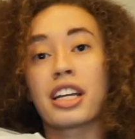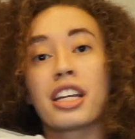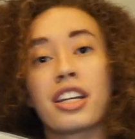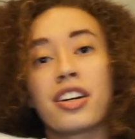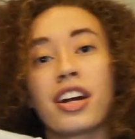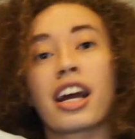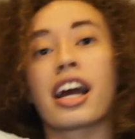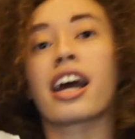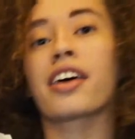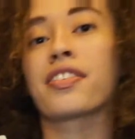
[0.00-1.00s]
here I
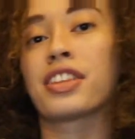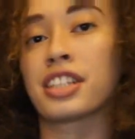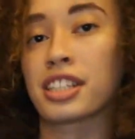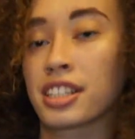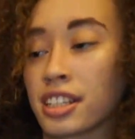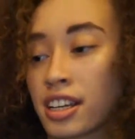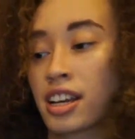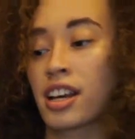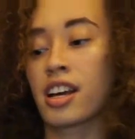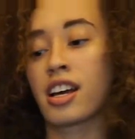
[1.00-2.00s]
have
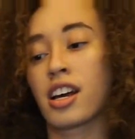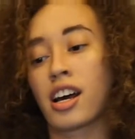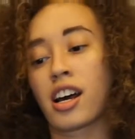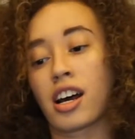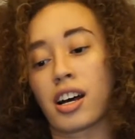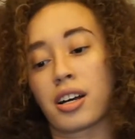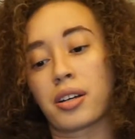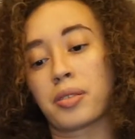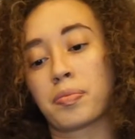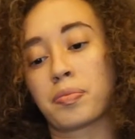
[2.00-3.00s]
this
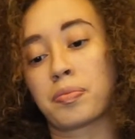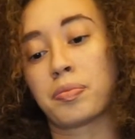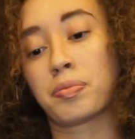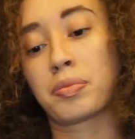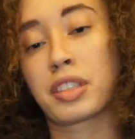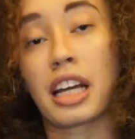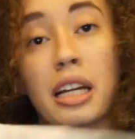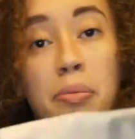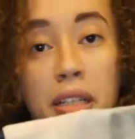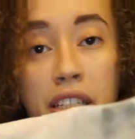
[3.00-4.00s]
um,
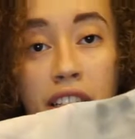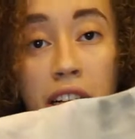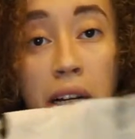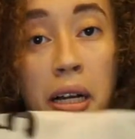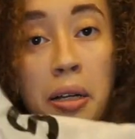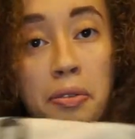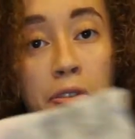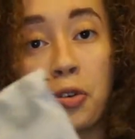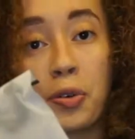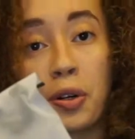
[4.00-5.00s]
flat piece that I got
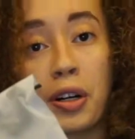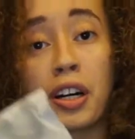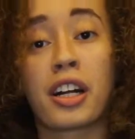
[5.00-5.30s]
for,